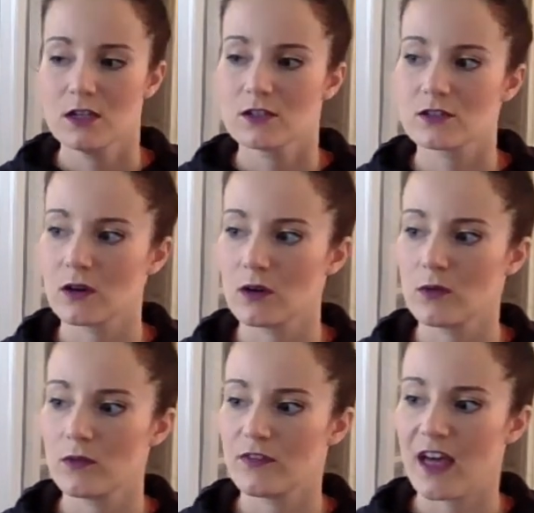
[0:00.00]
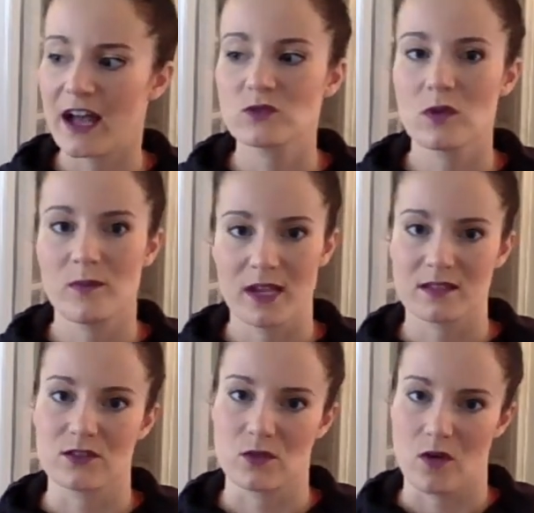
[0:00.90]
So that's what makes
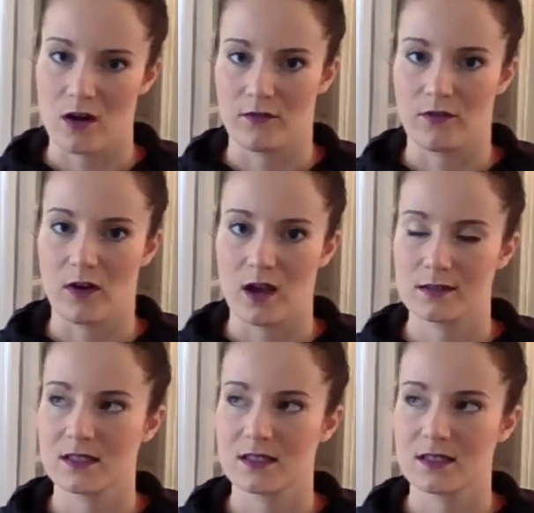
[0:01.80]
it so hard for us,